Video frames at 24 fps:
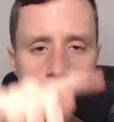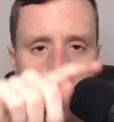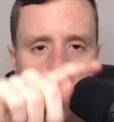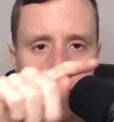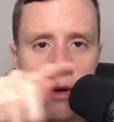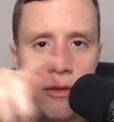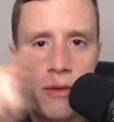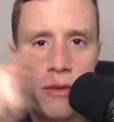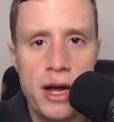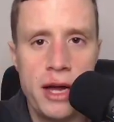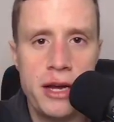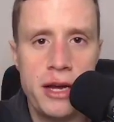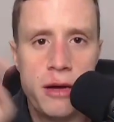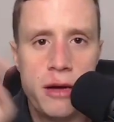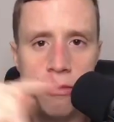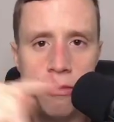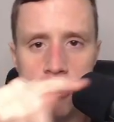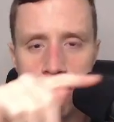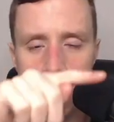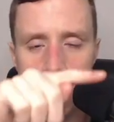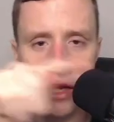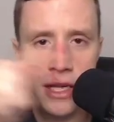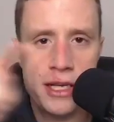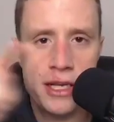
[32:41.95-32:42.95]
So we wind
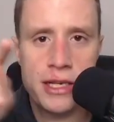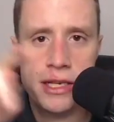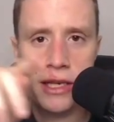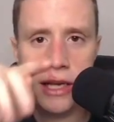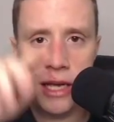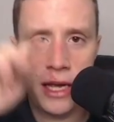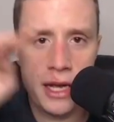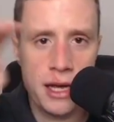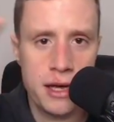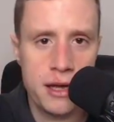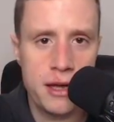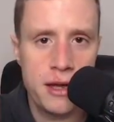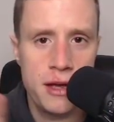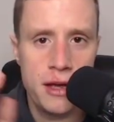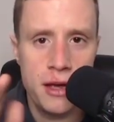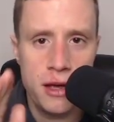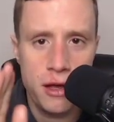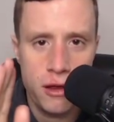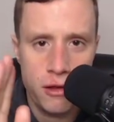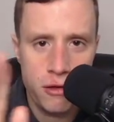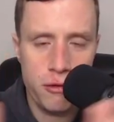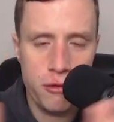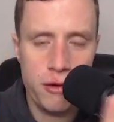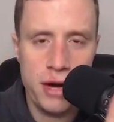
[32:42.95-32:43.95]
up with this like
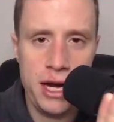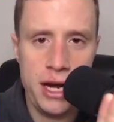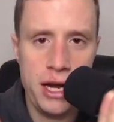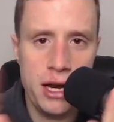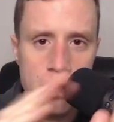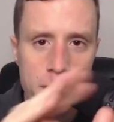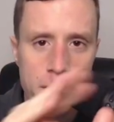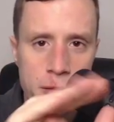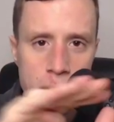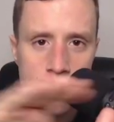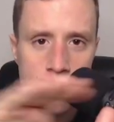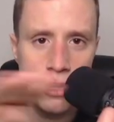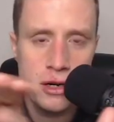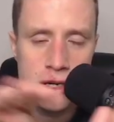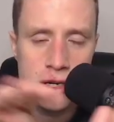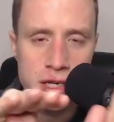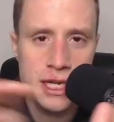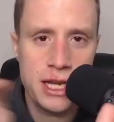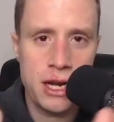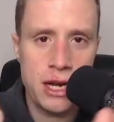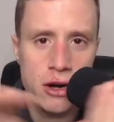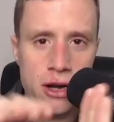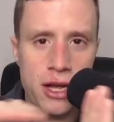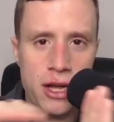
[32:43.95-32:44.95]
3
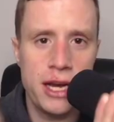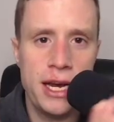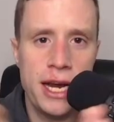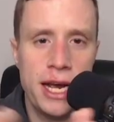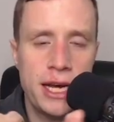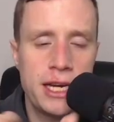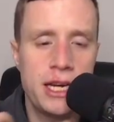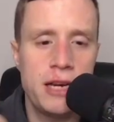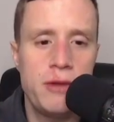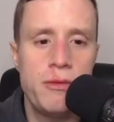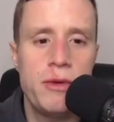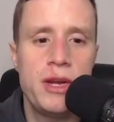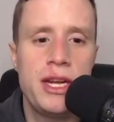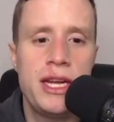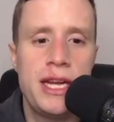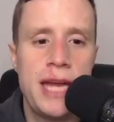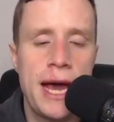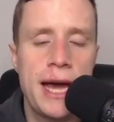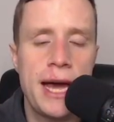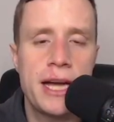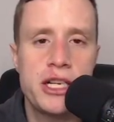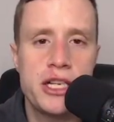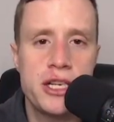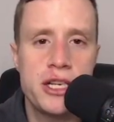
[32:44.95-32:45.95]
numbers that are connected with
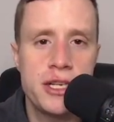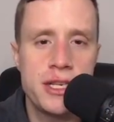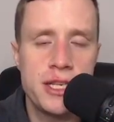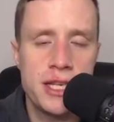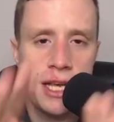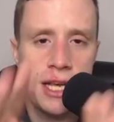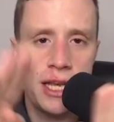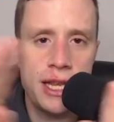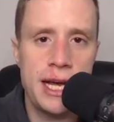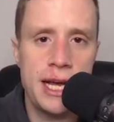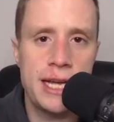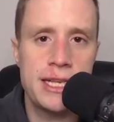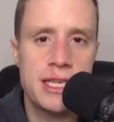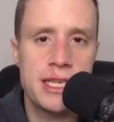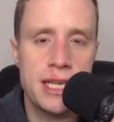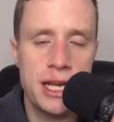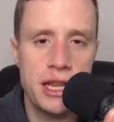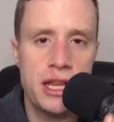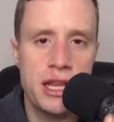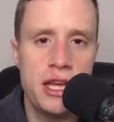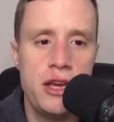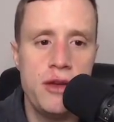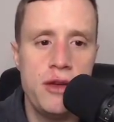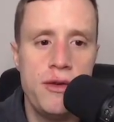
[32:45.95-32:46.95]
dashes, and that's
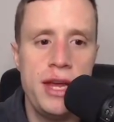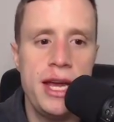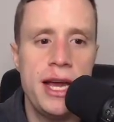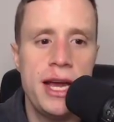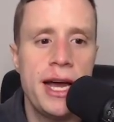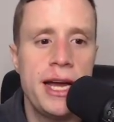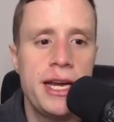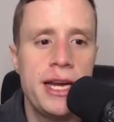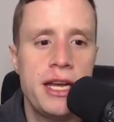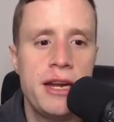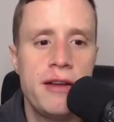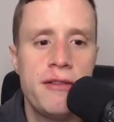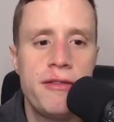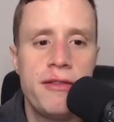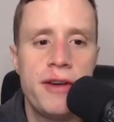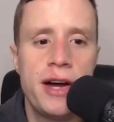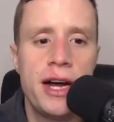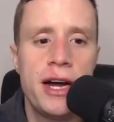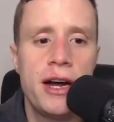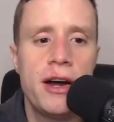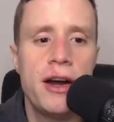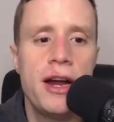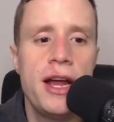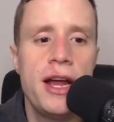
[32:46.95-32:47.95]
like the unique
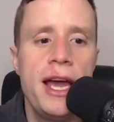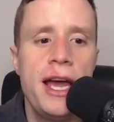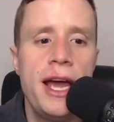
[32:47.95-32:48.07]
identifier.